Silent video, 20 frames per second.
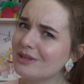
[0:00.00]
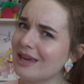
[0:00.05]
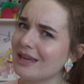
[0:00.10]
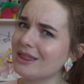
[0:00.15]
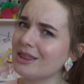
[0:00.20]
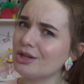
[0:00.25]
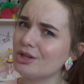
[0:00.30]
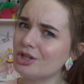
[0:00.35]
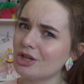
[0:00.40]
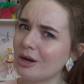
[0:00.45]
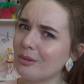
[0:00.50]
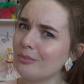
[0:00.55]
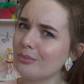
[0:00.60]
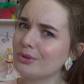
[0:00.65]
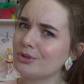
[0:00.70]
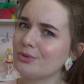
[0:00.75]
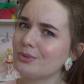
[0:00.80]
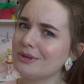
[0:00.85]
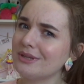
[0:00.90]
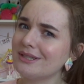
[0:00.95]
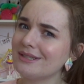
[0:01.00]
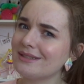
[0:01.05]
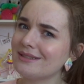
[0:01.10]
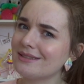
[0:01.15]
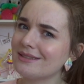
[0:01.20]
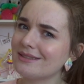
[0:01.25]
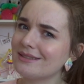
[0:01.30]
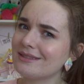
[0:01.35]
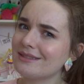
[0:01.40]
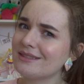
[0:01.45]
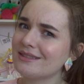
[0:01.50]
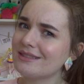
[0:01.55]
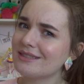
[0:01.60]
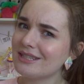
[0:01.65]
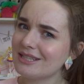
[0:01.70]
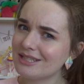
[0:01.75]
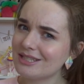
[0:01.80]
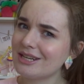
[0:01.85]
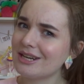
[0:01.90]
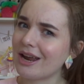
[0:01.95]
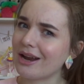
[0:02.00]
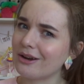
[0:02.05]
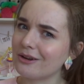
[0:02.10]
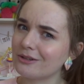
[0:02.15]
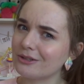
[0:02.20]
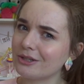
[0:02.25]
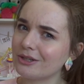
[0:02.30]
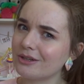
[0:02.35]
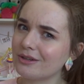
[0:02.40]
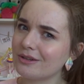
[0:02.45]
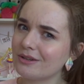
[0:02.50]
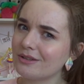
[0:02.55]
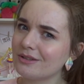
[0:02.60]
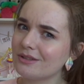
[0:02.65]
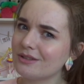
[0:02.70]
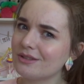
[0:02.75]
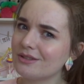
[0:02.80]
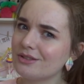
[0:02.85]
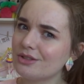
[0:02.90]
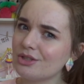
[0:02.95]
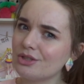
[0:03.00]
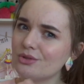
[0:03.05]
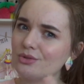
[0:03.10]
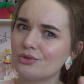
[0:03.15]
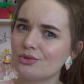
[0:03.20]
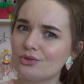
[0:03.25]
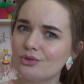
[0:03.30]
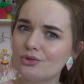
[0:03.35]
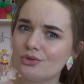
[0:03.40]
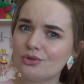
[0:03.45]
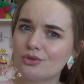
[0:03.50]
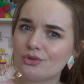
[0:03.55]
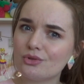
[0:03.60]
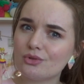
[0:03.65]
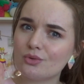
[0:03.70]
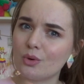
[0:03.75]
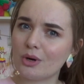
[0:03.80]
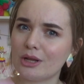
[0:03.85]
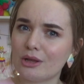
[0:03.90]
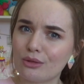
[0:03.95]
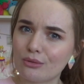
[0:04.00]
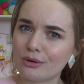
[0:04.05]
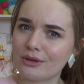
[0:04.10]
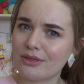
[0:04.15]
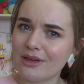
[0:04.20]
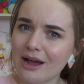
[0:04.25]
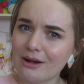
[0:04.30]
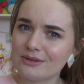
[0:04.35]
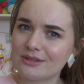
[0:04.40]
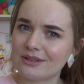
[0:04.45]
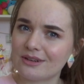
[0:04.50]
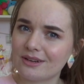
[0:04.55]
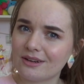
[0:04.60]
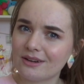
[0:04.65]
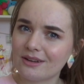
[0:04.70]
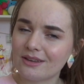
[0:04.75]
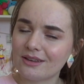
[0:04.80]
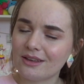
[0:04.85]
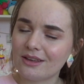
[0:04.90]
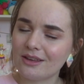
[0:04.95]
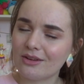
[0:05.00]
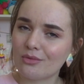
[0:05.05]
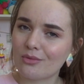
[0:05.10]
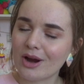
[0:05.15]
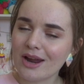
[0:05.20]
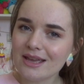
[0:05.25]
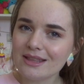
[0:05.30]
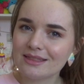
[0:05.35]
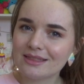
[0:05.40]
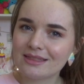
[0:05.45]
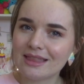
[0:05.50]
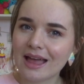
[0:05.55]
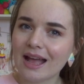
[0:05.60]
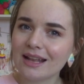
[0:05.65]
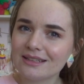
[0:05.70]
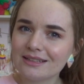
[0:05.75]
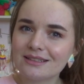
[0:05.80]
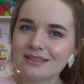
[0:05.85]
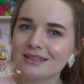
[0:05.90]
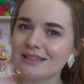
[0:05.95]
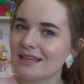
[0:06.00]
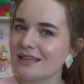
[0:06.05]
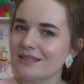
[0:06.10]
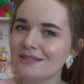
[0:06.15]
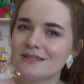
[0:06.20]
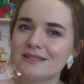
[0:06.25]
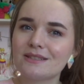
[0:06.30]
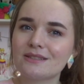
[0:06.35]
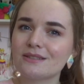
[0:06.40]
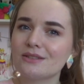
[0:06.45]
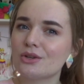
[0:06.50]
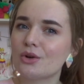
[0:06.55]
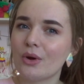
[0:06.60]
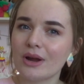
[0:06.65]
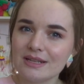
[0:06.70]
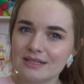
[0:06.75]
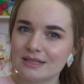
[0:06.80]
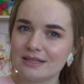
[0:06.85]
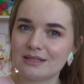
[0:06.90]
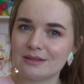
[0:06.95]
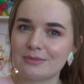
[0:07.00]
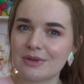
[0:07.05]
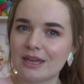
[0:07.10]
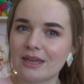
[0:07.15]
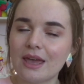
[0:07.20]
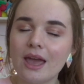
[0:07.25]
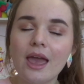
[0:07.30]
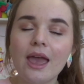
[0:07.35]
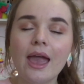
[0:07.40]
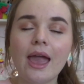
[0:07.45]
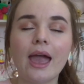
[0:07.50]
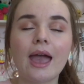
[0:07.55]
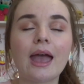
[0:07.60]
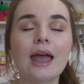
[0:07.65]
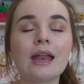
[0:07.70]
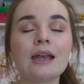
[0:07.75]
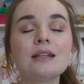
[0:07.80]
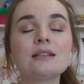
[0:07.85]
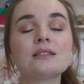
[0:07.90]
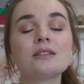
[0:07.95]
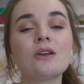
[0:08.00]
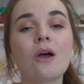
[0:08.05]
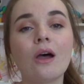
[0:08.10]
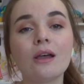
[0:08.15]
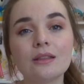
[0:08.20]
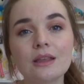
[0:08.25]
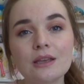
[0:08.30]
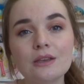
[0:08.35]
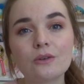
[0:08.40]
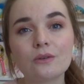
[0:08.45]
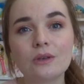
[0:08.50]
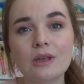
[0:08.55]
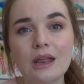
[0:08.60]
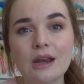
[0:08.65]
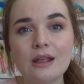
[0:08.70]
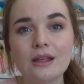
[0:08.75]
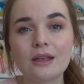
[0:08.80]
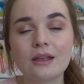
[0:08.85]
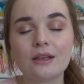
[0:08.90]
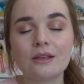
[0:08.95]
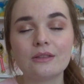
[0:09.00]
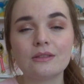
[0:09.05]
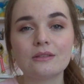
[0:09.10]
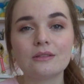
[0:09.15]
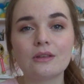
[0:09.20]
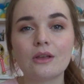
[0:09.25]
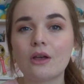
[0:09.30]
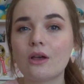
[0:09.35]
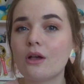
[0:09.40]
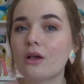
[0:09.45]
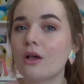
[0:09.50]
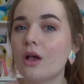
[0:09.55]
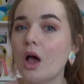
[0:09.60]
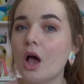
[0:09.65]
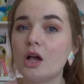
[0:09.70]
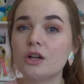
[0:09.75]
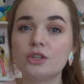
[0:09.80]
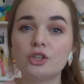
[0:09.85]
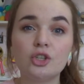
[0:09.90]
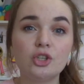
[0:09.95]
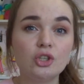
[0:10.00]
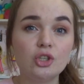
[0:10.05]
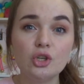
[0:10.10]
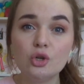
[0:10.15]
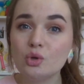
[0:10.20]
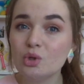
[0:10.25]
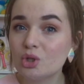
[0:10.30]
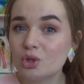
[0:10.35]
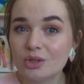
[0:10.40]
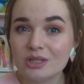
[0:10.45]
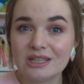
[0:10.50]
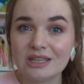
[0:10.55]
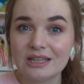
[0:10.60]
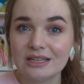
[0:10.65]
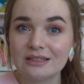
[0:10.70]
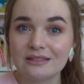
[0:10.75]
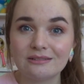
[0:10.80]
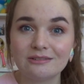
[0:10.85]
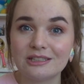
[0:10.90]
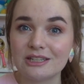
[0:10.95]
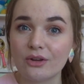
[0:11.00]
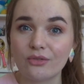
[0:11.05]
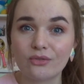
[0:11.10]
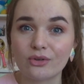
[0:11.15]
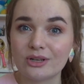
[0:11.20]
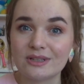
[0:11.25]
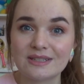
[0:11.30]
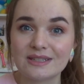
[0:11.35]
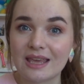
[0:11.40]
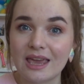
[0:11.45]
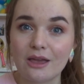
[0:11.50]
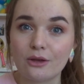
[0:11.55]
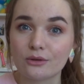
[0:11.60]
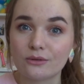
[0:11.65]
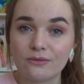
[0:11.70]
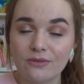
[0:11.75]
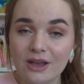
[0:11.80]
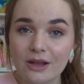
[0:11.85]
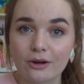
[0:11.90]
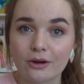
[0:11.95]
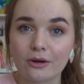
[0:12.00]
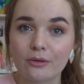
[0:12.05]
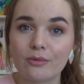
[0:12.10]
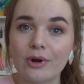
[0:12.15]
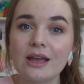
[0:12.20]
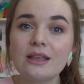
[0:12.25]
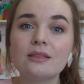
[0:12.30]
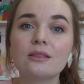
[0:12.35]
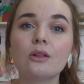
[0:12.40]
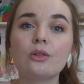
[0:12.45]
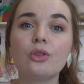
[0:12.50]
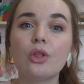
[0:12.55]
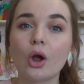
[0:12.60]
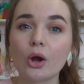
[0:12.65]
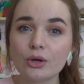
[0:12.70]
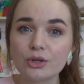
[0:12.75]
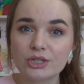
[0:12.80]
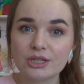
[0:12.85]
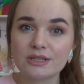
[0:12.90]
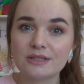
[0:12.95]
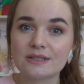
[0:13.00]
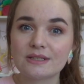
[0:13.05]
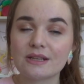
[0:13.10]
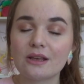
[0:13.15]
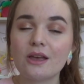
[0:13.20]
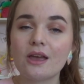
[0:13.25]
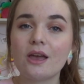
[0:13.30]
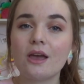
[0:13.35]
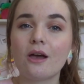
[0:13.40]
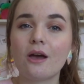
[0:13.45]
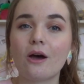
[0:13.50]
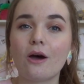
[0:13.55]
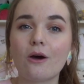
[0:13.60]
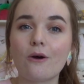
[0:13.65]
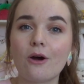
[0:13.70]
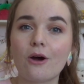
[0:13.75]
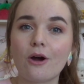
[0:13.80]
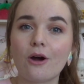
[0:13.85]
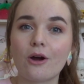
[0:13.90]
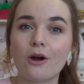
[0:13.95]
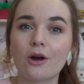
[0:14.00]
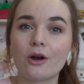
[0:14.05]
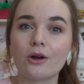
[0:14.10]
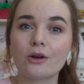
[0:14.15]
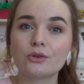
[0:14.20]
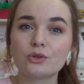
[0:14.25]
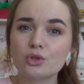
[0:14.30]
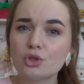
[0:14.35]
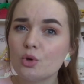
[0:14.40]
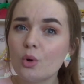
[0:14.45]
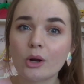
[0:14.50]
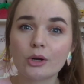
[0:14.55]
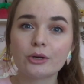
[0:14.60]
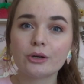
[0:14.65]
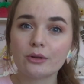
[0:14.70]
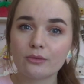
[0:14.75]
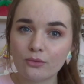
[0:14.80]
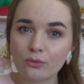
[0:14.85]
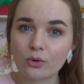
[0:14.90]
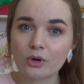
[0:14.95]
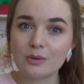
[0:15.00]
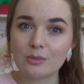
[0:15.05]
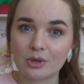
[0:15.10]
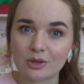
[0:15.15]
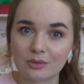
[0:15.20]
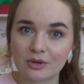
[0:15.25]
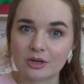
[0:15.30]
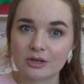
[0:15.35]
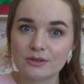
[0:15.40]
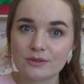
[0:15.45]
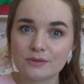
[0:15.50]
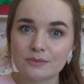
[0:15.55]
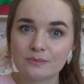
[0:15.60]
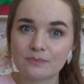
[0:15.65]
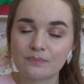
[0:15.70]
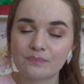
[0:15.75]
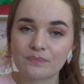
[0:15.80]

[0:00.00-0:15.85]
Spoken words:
get the jump between 6,900 to 23,000, right? That is crazy to me. And it's not like you're getting a hugely different scaled figure, right? The larges are 240 millimeters,